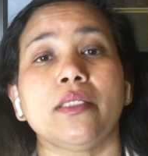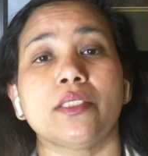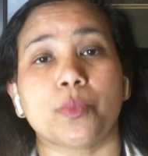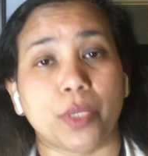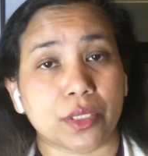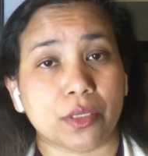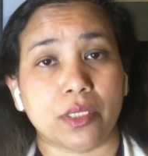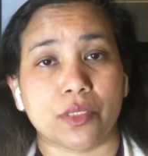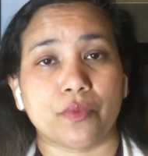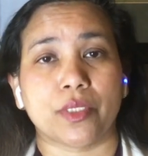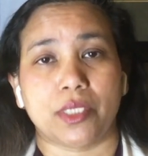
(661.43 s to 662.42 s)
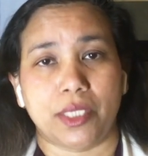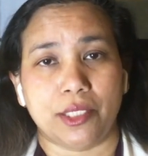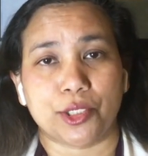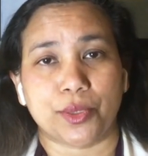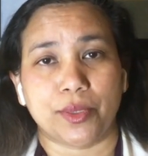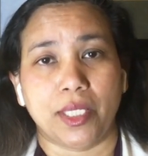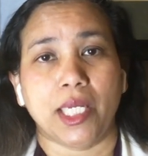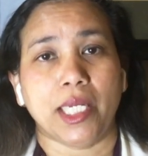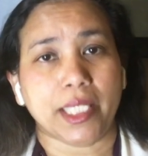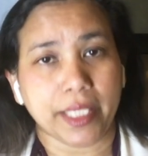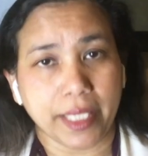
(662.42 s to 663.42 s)
specialist for a teacher.
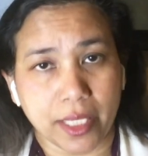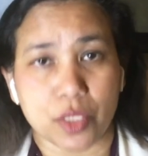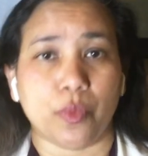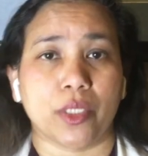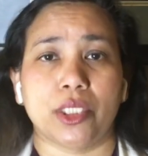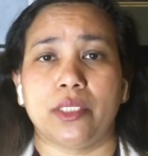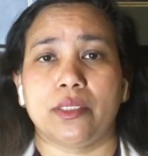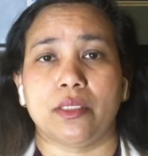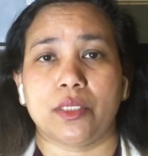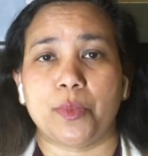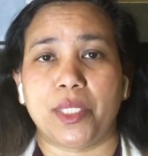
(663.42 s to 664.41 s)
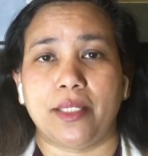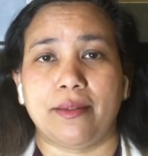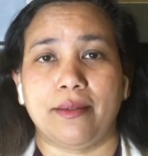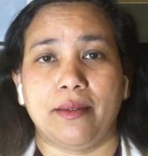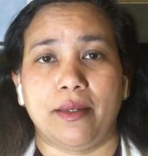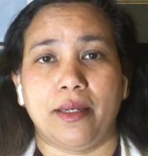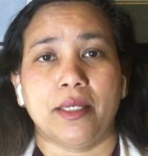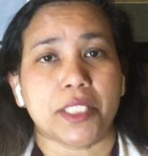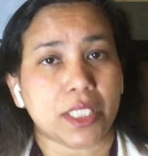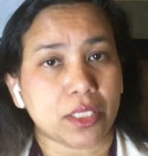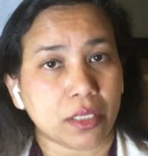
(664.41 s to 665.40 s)
And guess what she tells me?
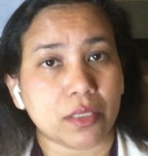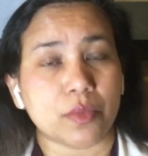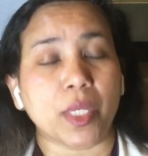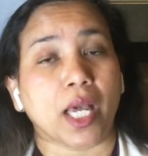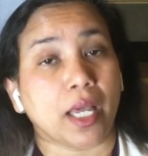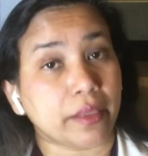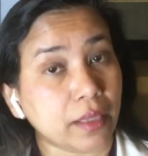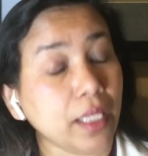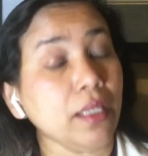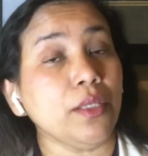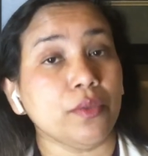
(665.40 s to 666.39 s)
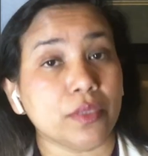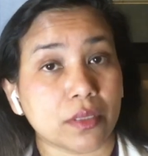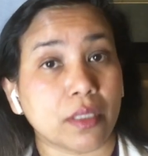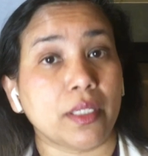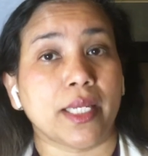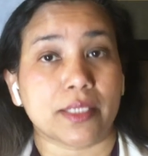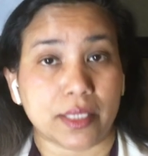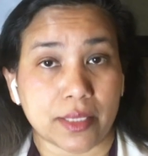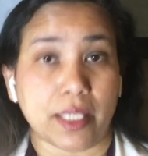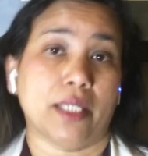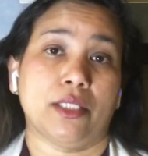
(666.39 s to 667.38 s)
She tells me, "I think your son has
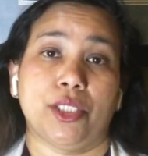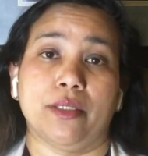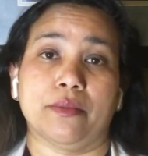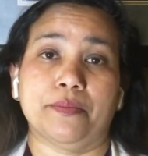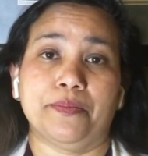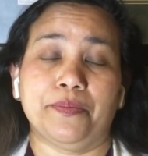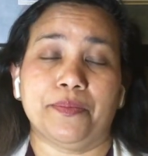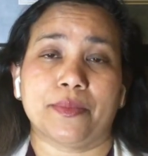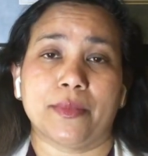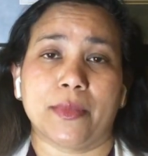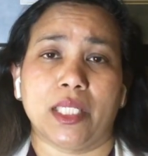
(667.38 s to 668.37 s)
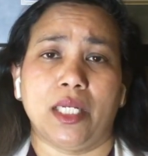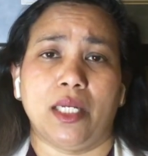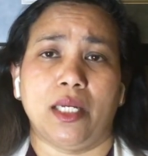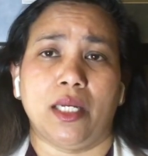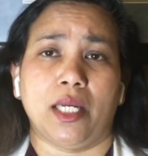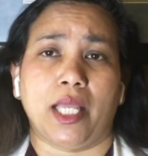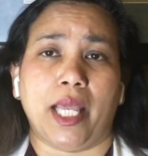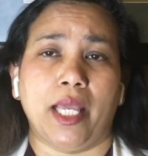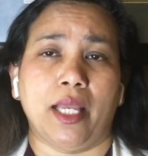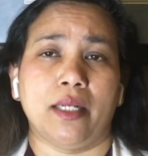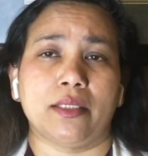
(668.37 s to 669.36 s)
dyslexia."
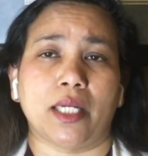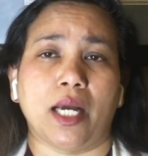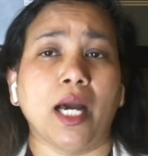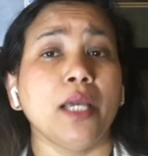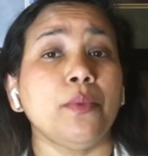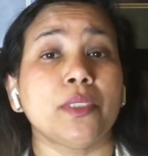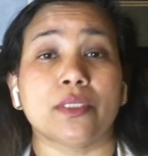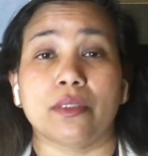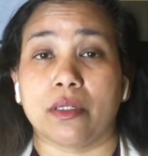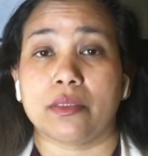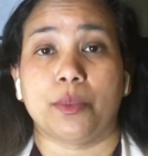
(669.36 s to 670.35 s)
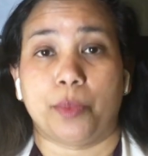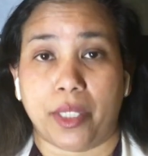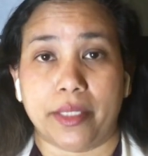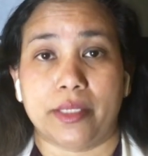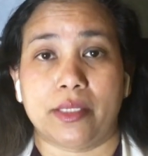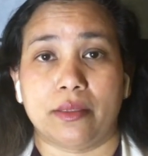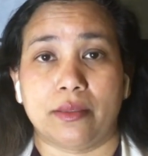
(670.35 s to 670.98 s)
And I was not surprised.